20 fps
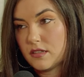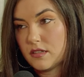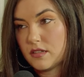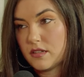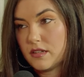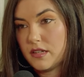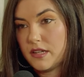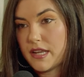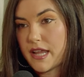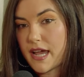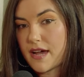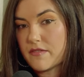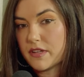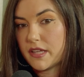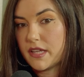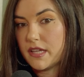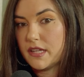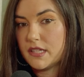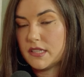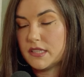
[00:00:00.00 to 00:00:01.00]

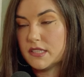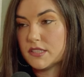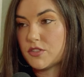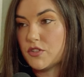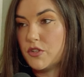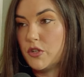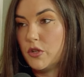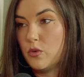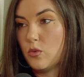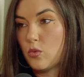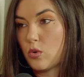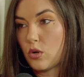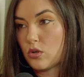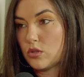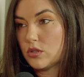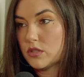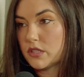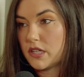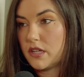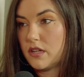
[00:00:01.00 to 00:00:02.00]
navigating this new
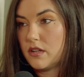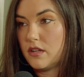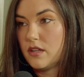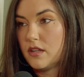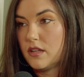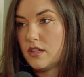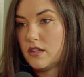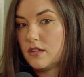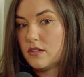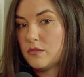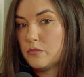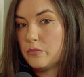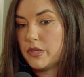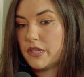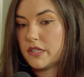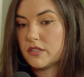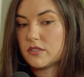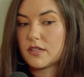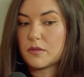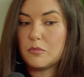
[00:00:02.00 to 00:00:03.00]
world and
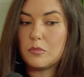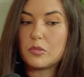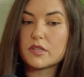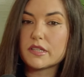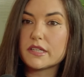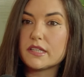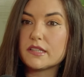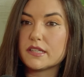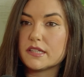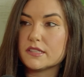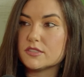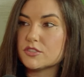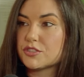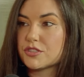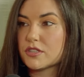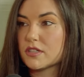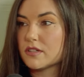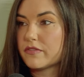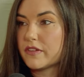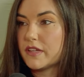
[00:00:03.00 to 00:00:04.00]
being completely
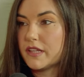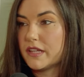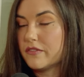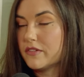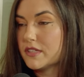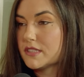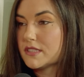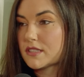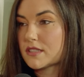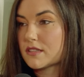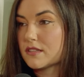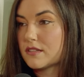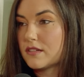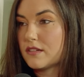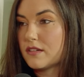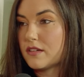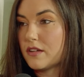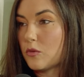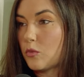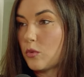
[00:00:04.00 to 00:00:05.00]
unsure if any of it's
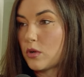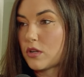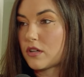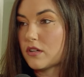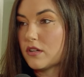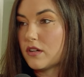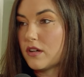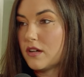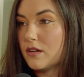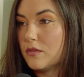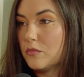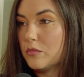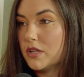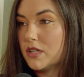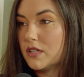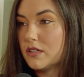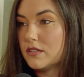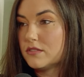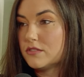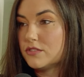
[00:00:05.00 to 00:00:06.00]
going to work or not,
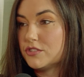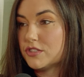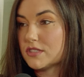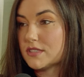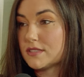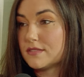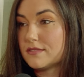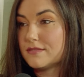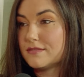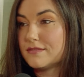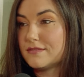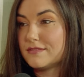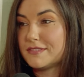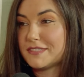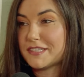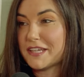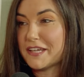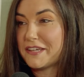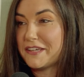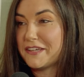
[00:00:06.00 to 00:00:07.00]
but just
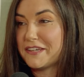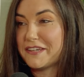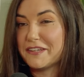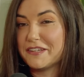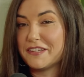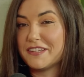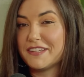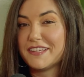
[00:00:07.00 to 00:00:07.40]
taking it